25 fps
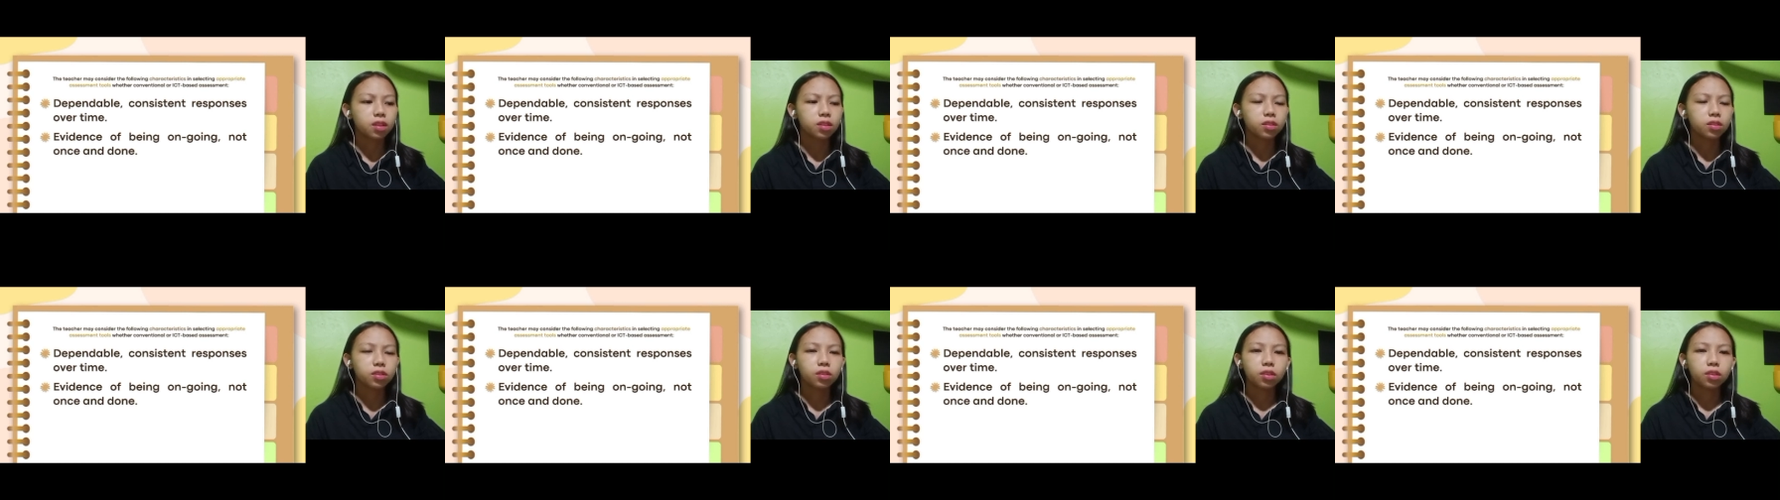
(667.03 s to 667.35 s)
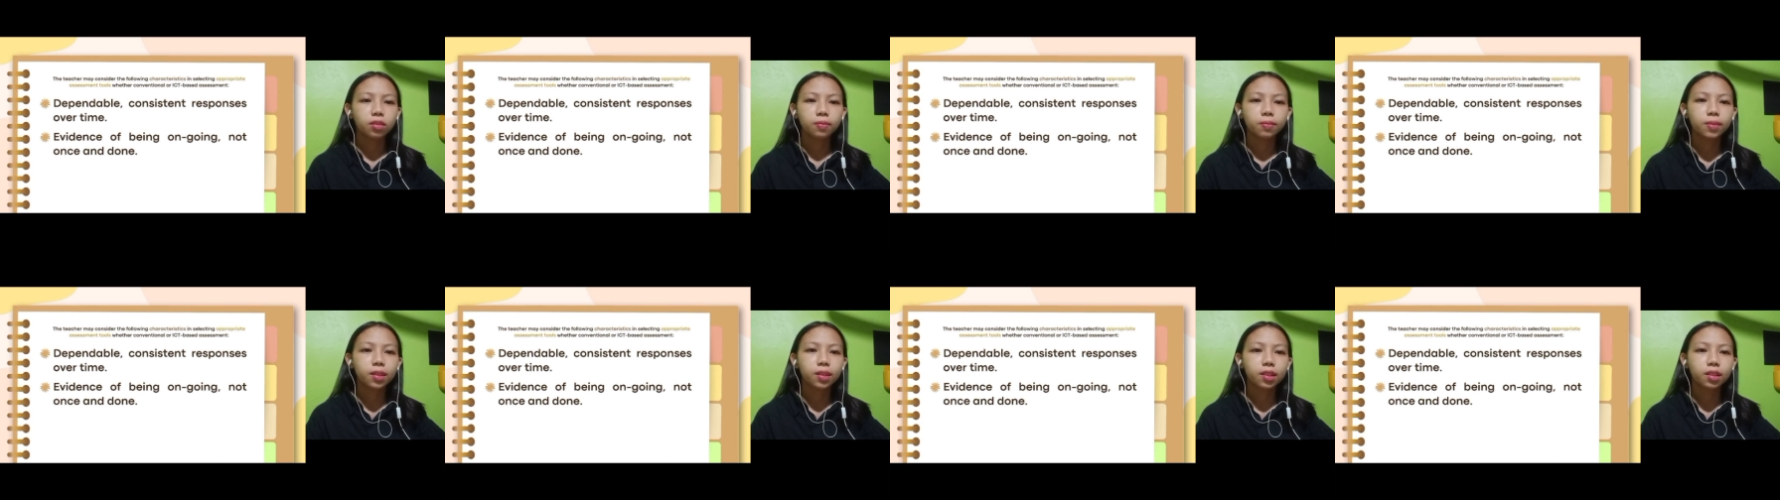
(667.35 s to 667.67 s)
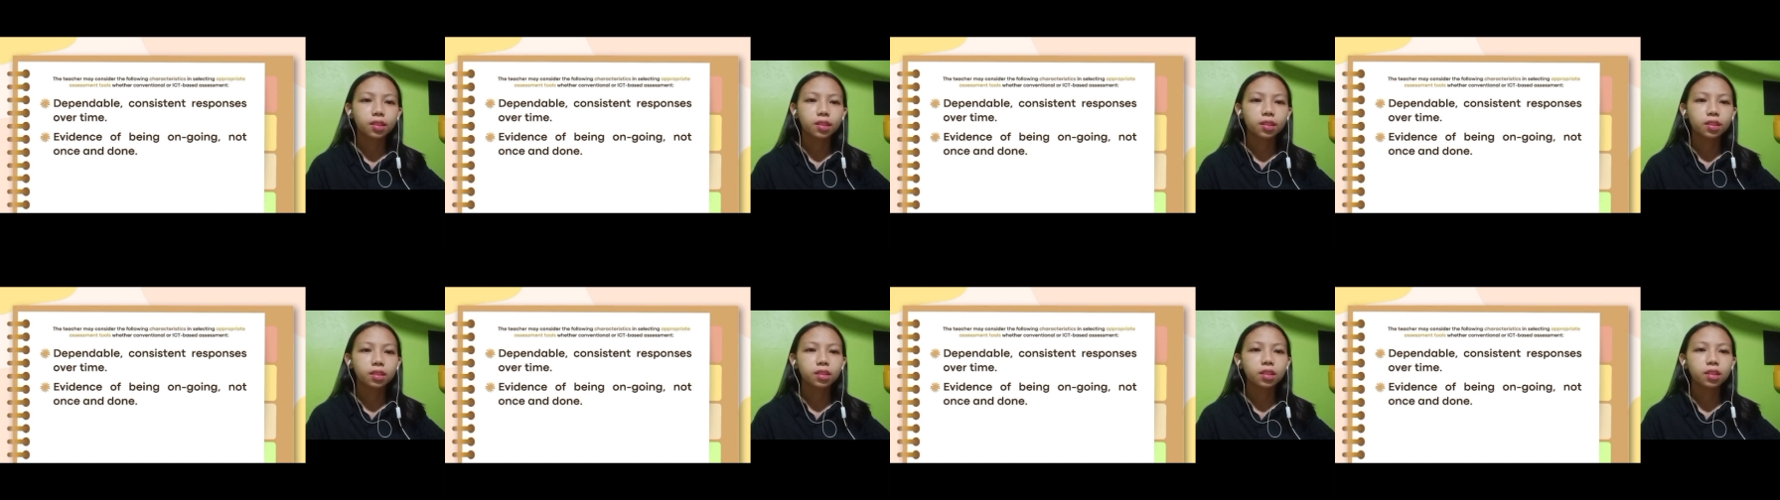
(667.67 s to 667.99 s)
So if the
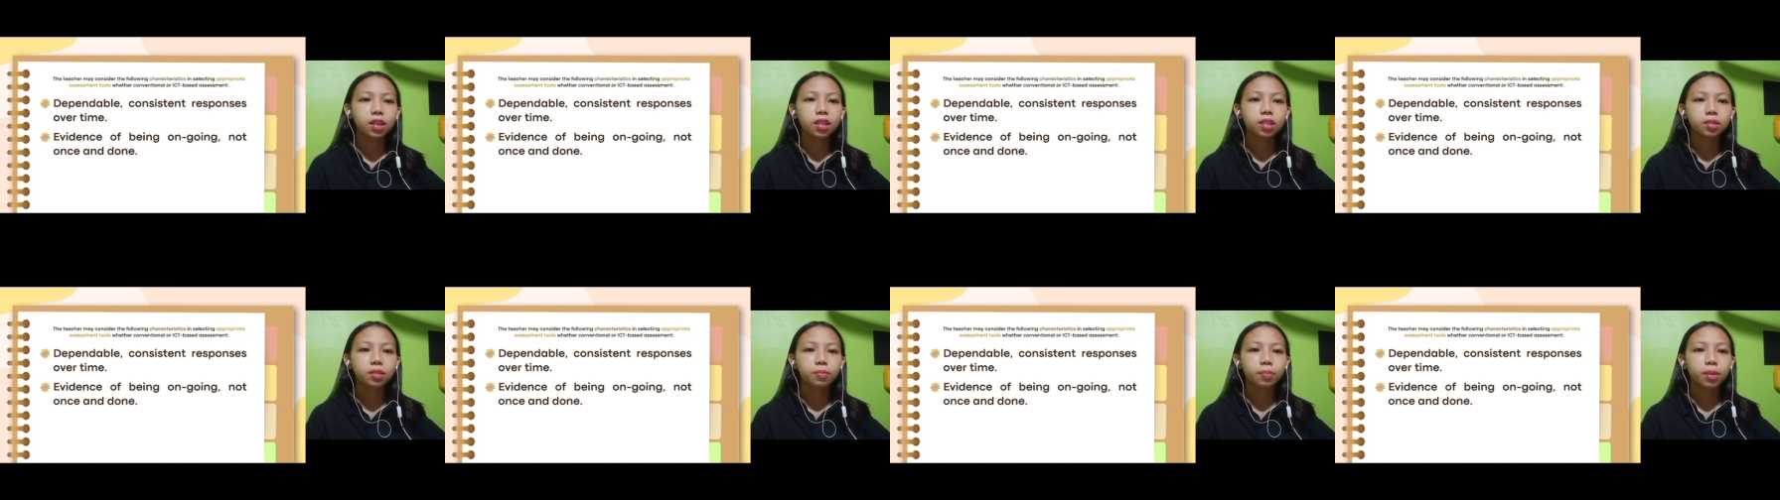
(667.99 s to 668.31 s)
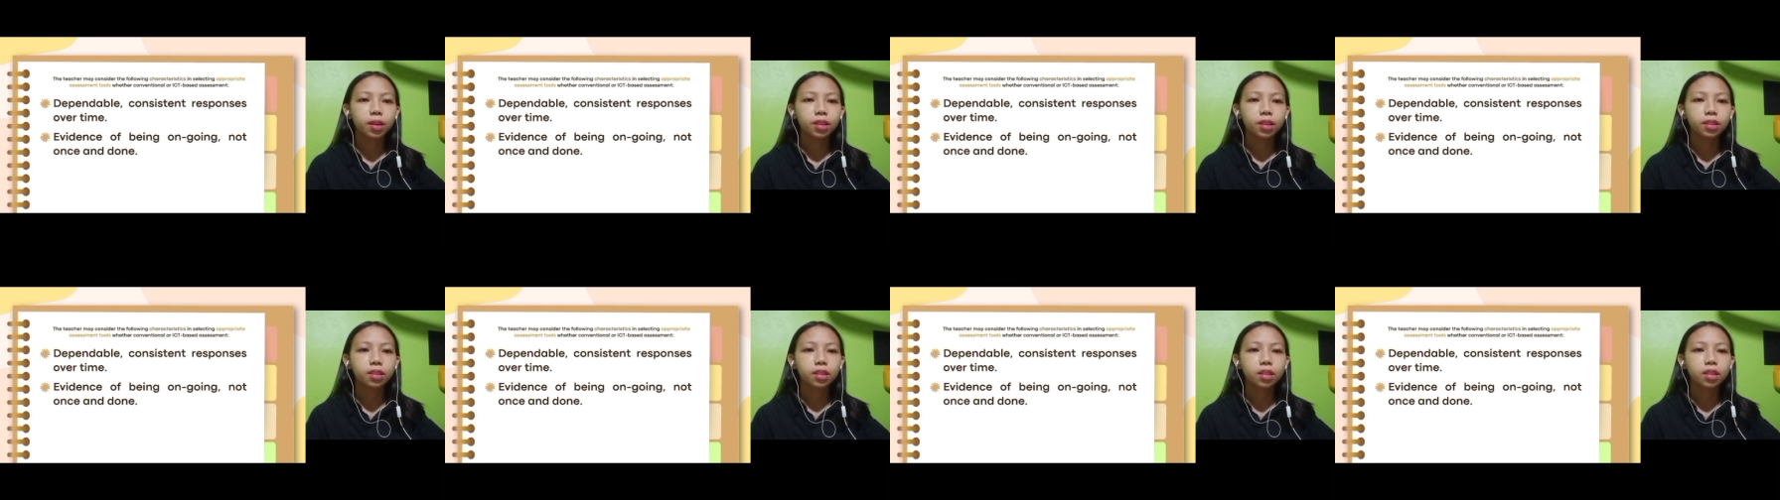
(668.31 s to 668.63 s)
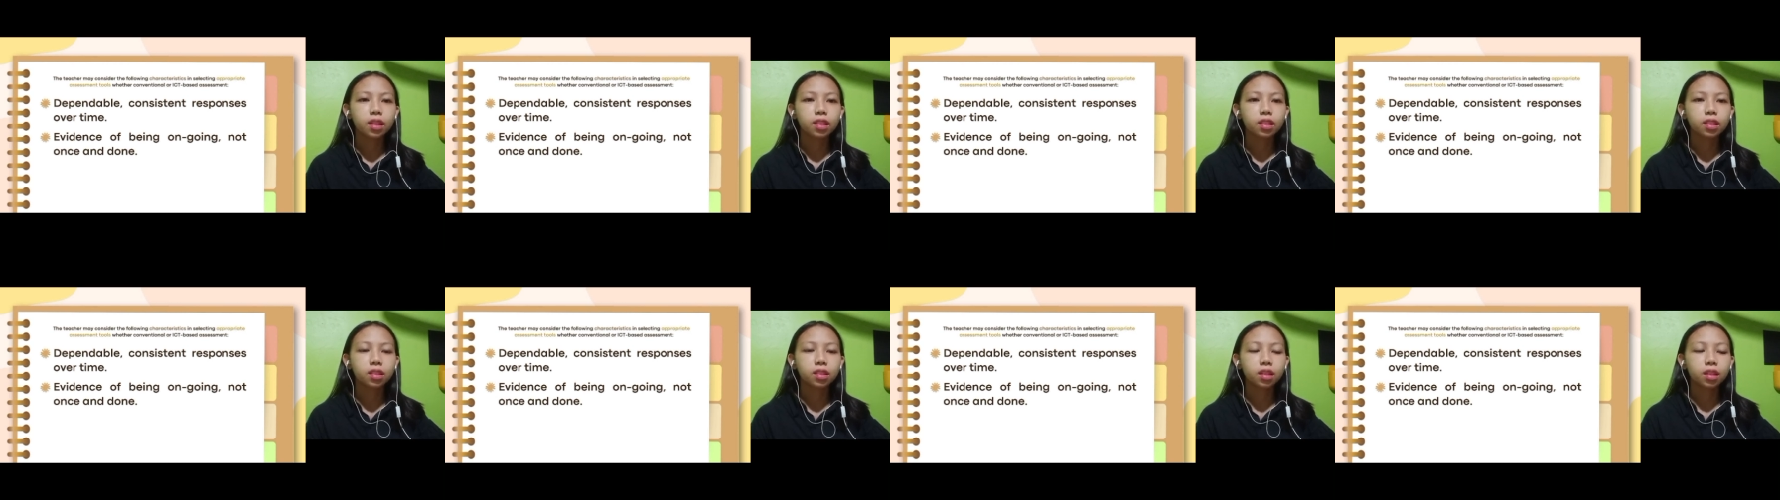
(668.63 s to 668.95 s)
assessment is